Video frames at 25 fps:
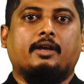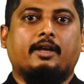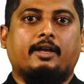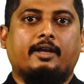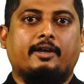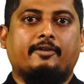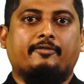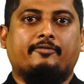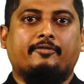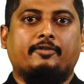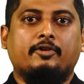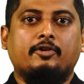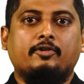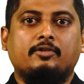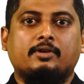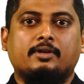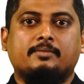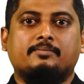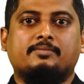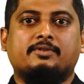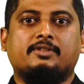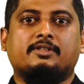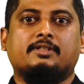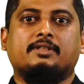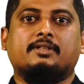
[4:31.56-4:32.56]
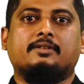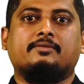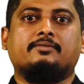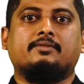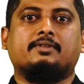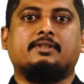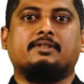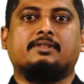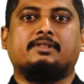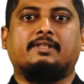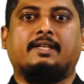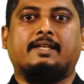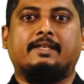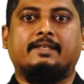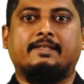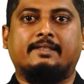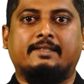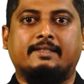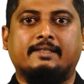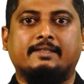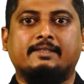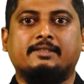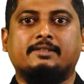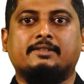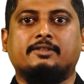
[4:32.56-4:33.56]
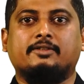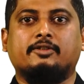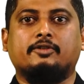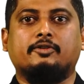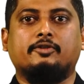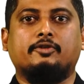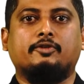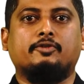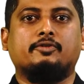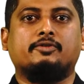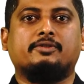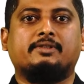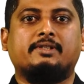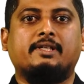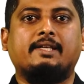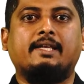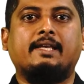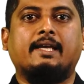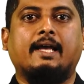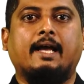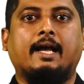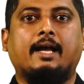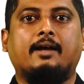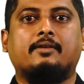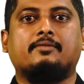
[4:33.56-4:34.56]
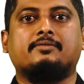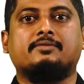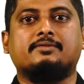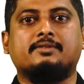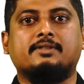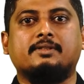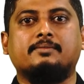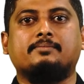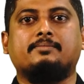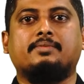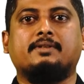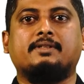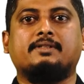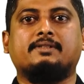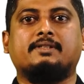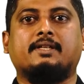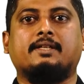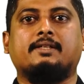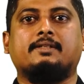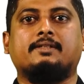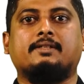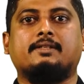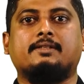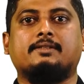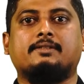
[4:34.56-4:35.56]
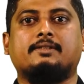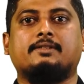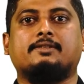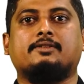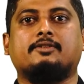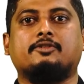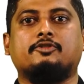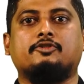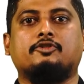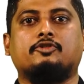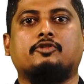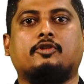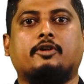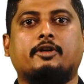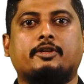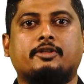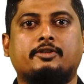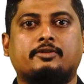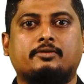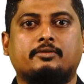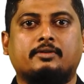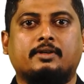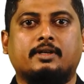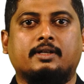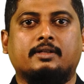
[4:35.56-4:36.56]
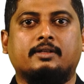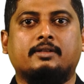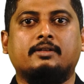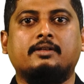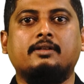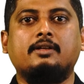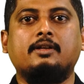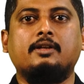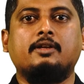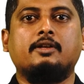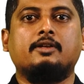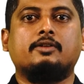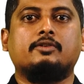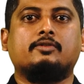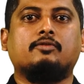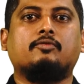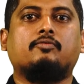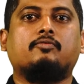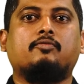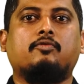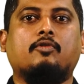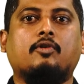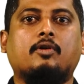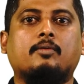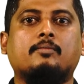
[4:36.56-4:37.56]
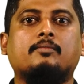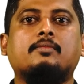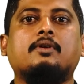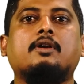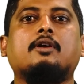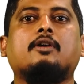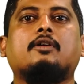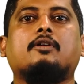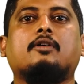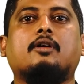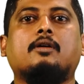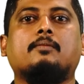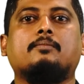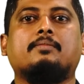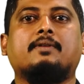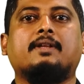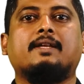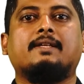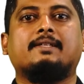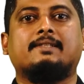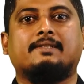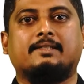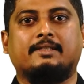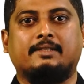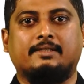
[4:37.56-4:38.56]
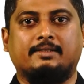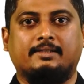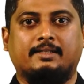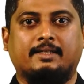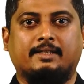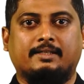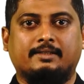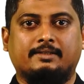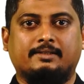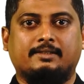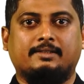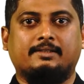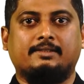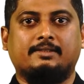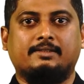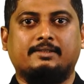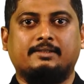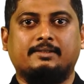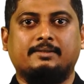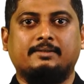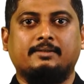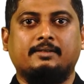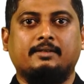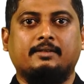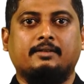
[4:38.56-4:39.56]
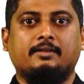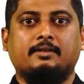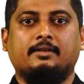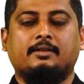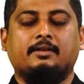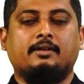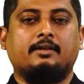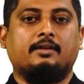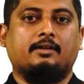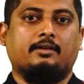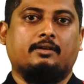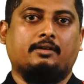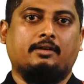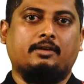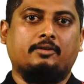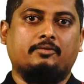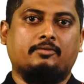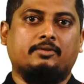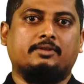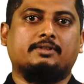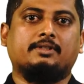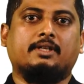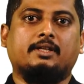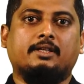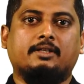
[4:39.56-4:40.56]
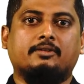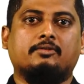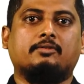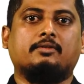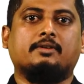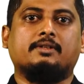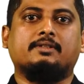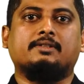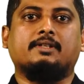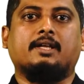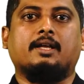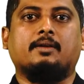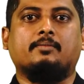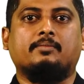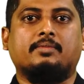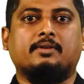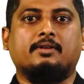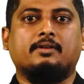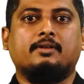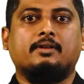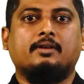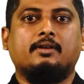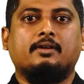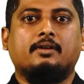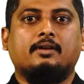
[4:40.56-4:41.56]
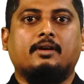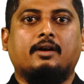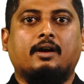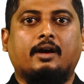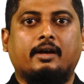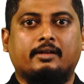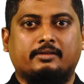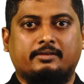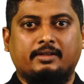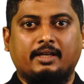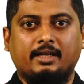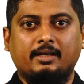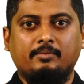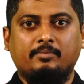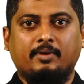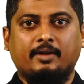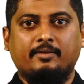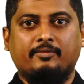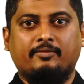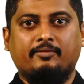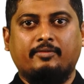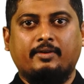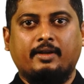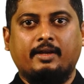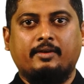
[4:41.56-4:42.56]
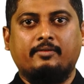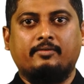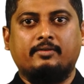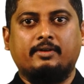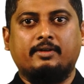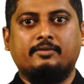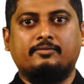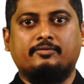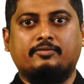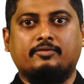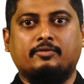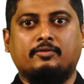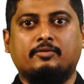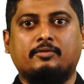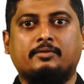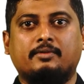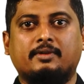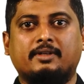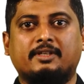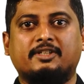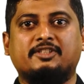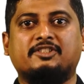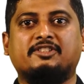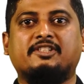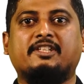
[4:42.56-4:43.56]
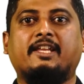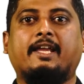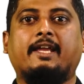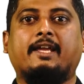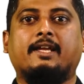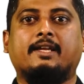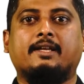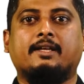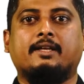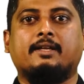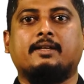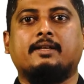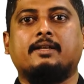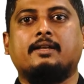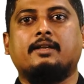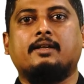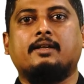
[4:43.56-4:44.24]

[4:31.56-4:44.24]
If you observe the sentence, you see how simple sentences are joined together to form complex sentences. Here is another example. I think my favorite food is steak.